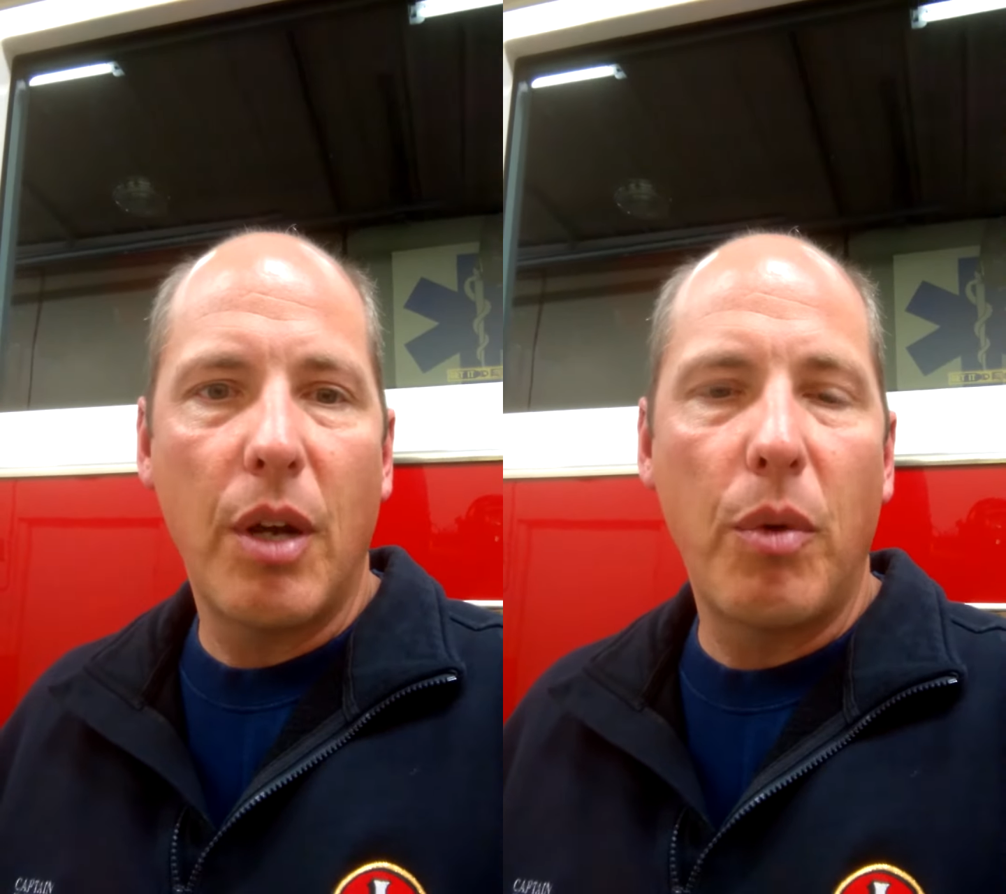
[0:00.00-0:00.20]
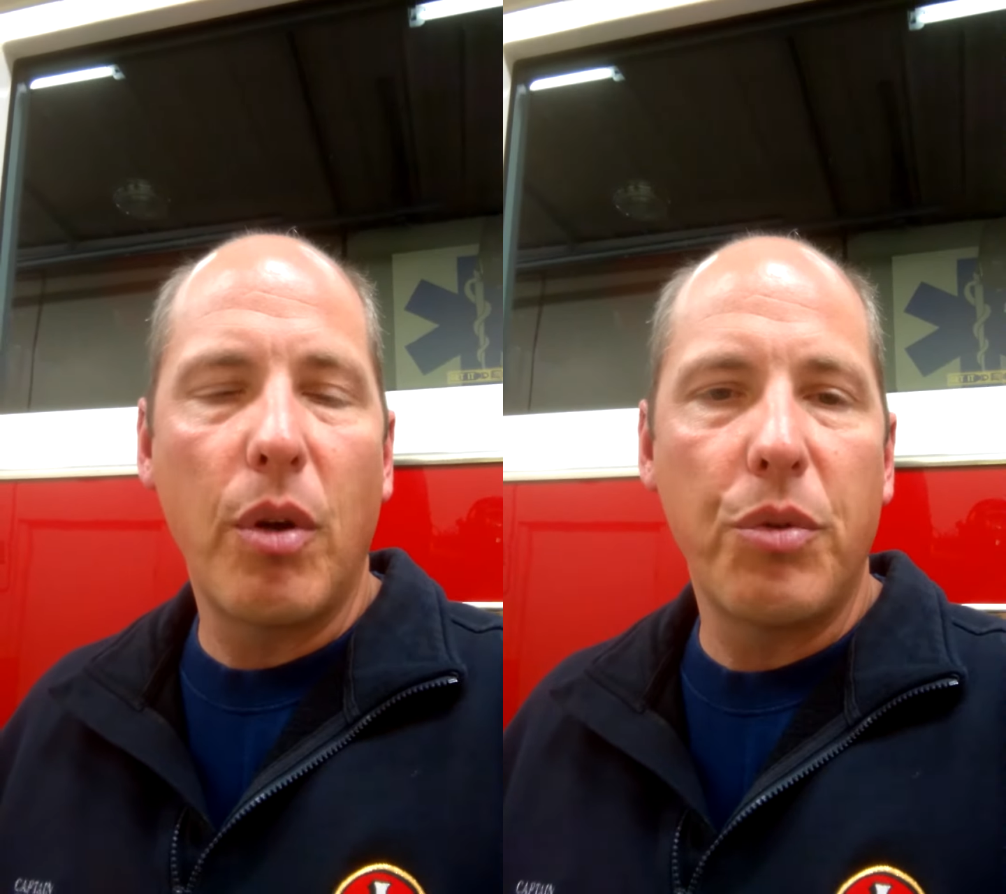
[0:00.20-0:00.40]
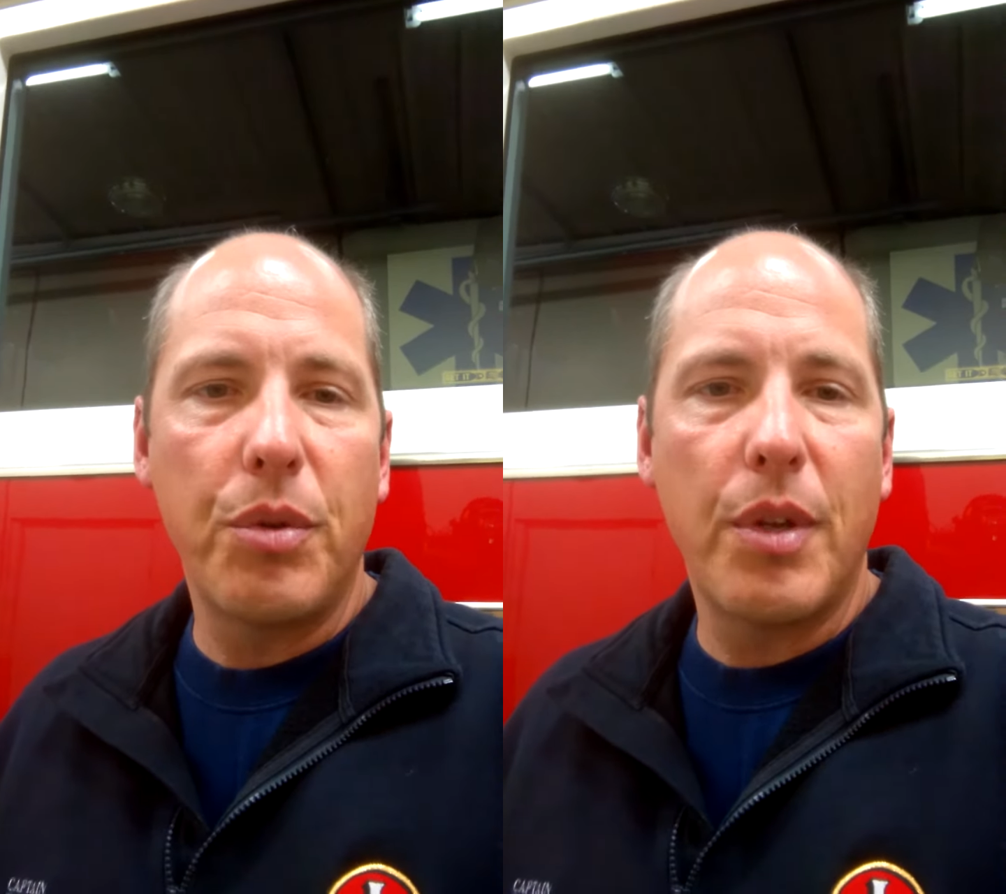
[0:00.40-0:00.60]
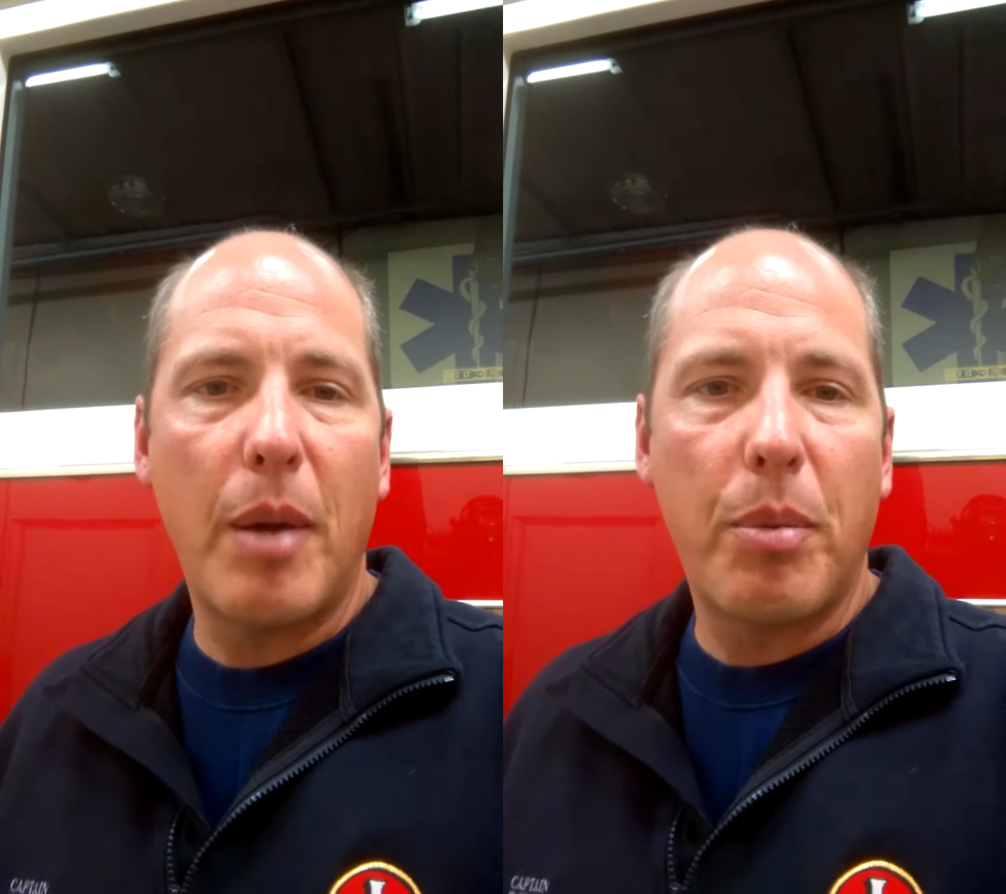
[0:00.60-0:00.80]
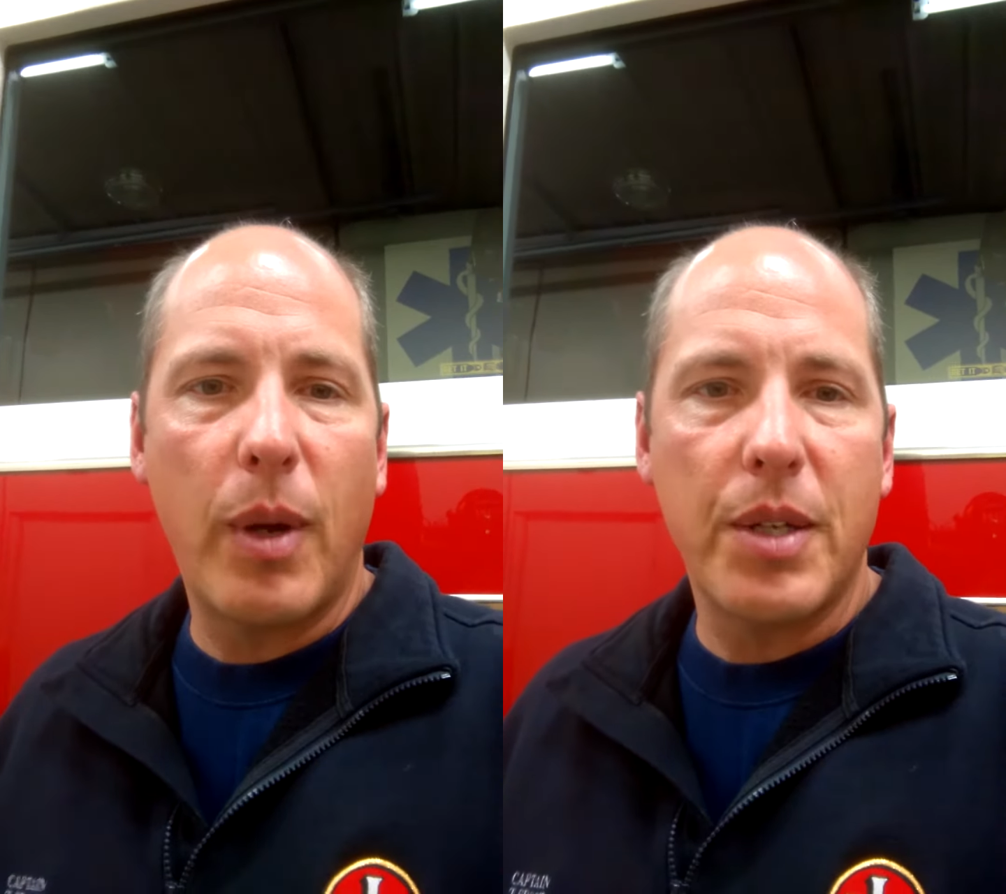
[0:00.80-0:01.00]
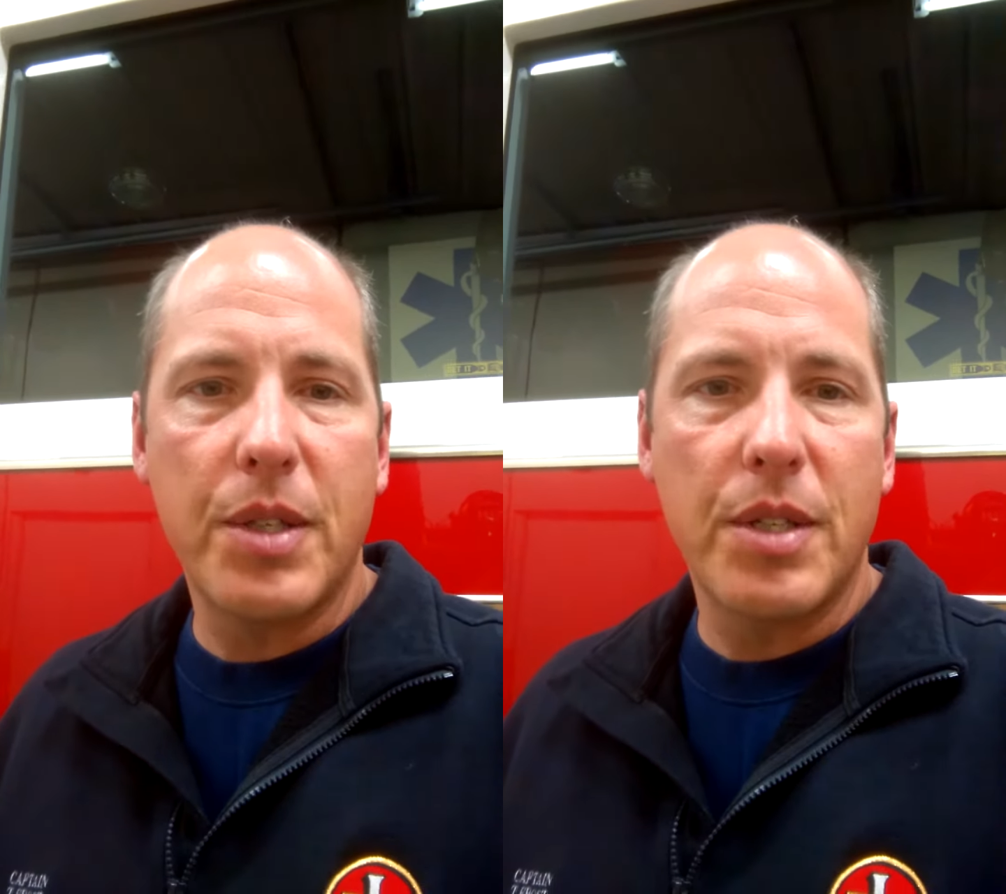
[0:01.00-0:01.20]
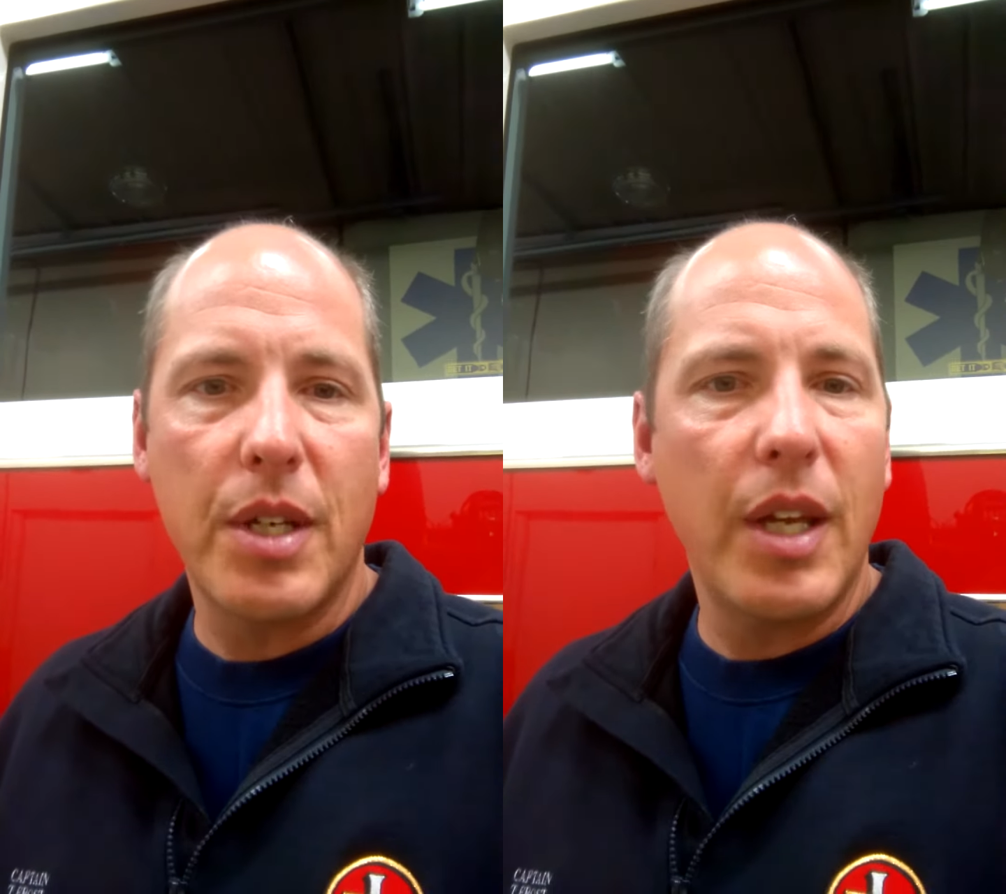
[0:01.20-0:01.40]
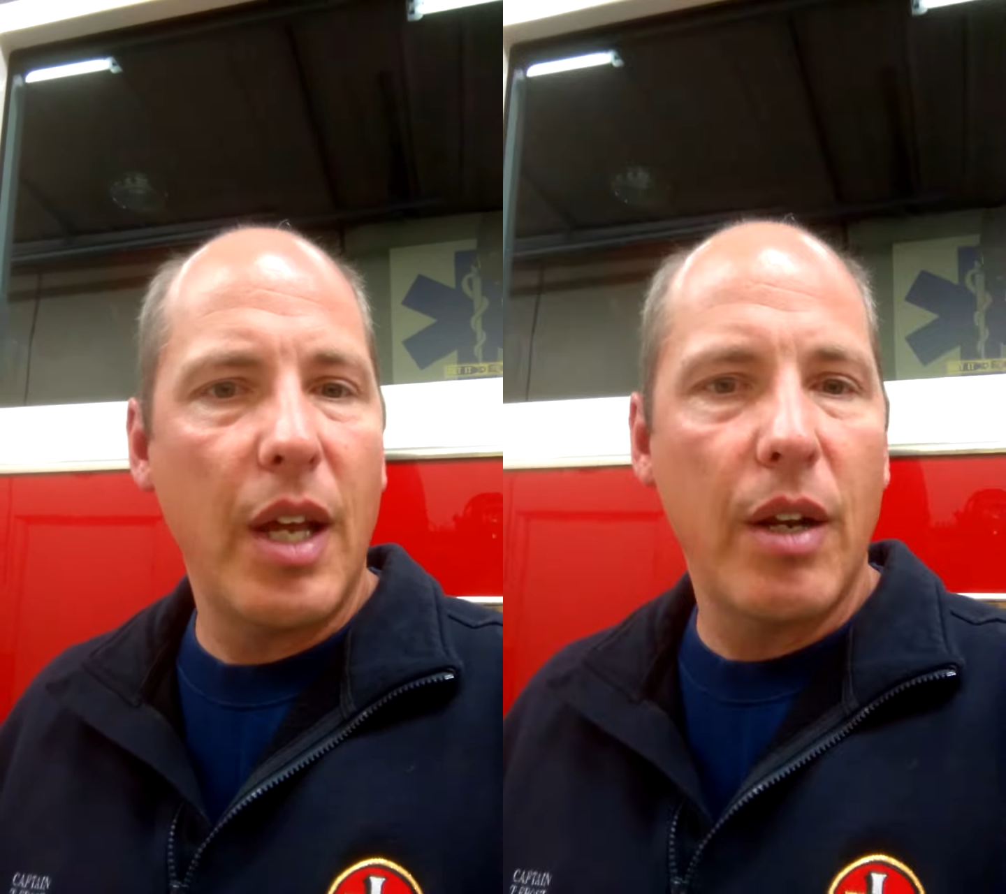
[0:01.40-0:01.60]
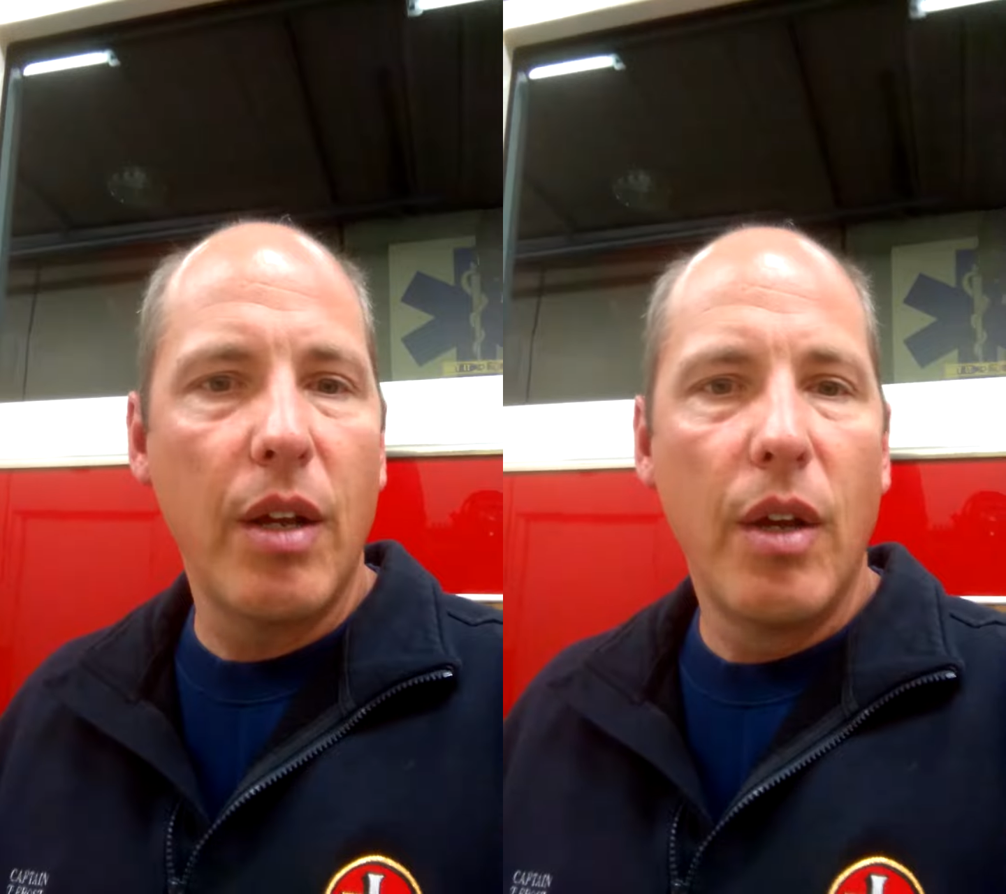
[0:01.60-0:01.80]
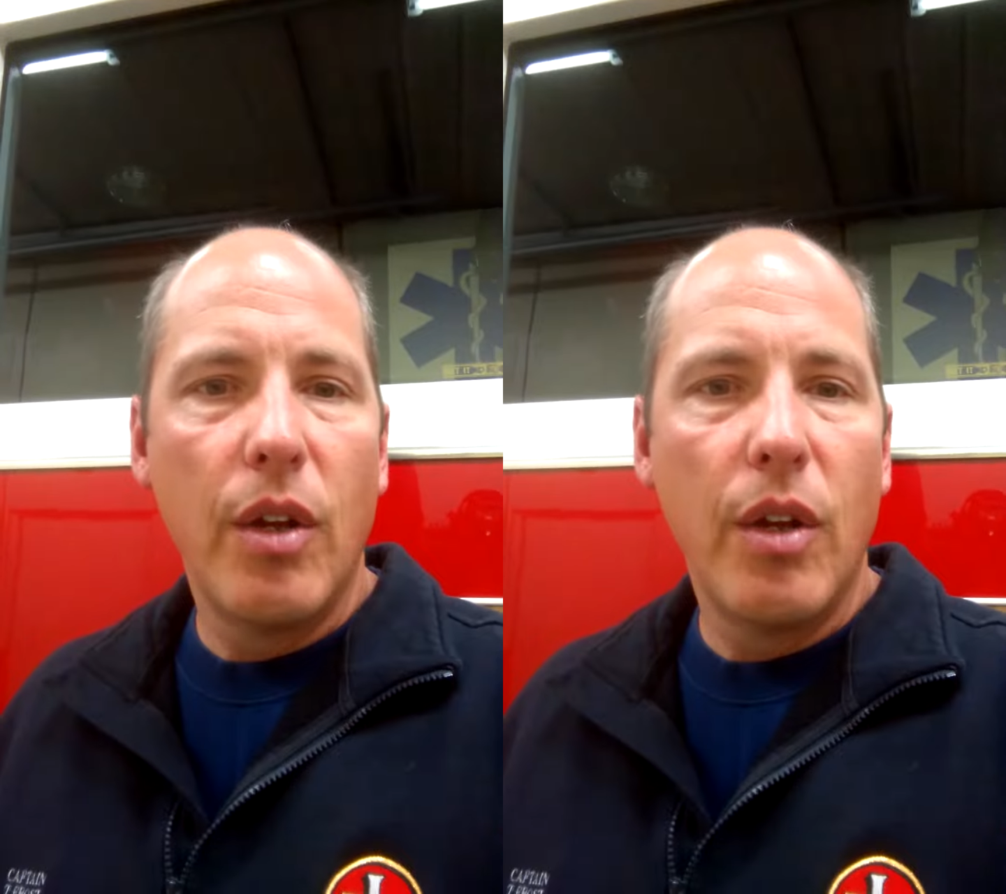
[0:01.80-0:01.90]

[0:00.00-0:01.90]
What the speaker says: and we'll go through that process again